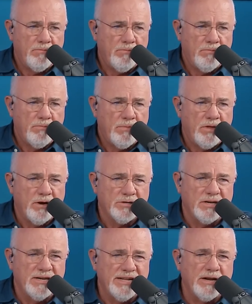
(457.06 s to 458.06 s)
Yep.
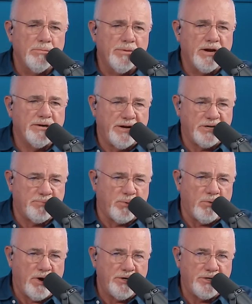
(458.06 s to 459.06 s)
There's a little bit of
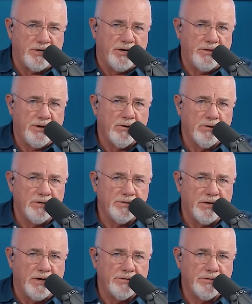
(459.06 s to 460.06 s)
desperation in the early
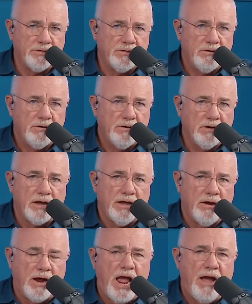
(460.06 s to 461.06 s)
stages. Like,
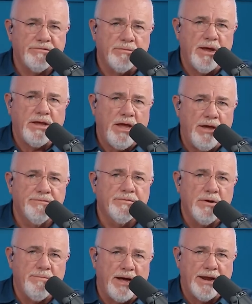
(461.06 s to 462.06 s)
I have to make
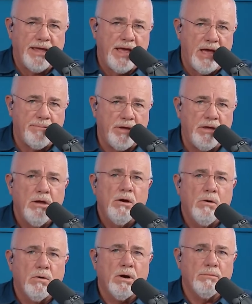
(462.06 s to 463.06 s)
everybody happy
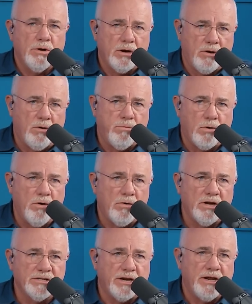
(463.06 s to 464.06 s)
or I'm going to go
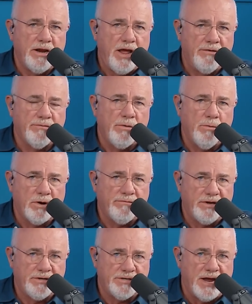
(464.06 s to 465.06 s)
broke because I need every one
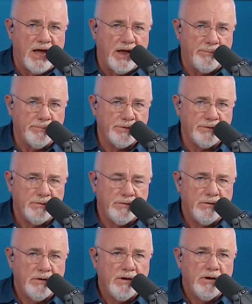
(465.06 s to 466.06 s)
of these dimes.
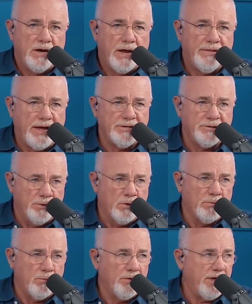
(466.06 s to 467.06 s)
And that's
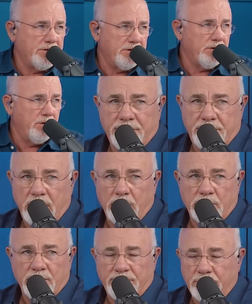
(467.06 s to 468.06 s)
normal. That's a good thing
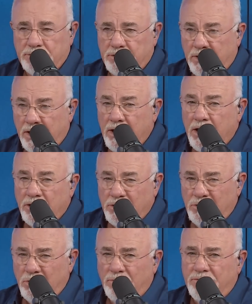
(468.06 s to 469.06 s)
when you're first starting.
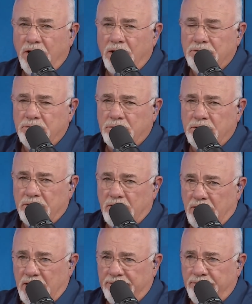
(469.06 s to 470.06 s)
You've gone to another
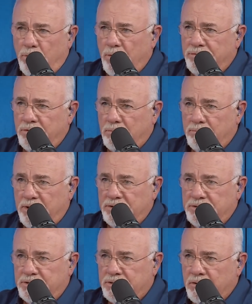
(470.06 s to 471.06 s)
level with your
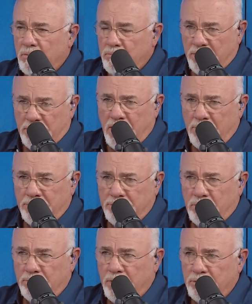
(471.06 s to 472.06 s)
business, but not with
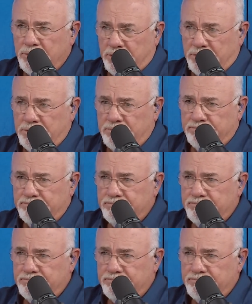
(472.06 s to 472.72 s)
your emotions.